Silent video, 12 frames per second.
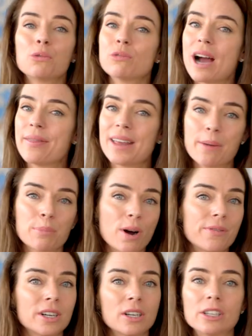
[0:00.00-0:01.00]
run that
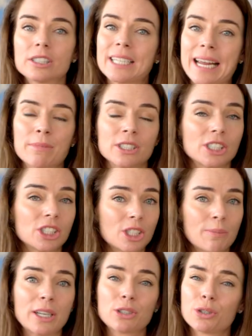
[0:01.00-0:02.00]
profit and loss statement just
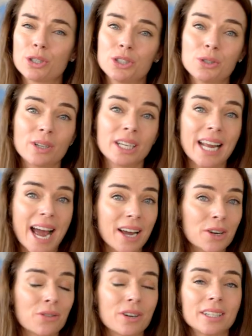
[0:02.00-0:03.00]
to make sure you're doing it
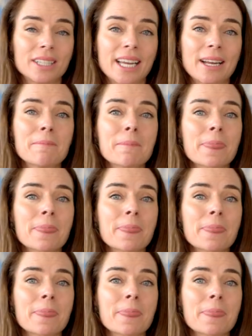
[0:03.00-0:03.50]
accurately.